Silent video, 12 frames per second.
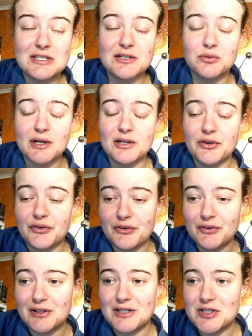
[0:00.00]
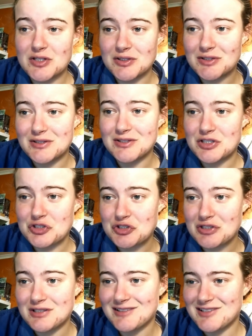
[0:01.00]
derails into
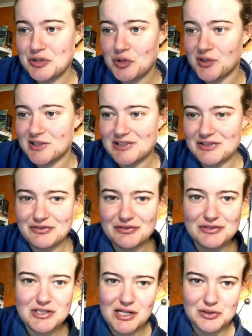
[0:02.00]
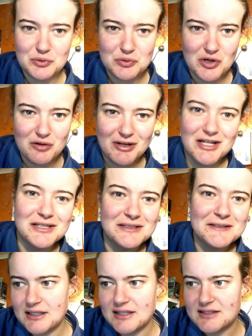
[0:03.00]
just stories of childhood trauma,
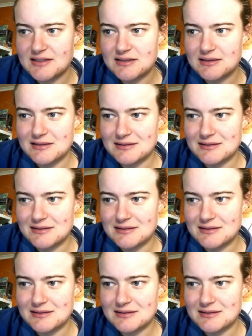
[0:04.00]
and it gets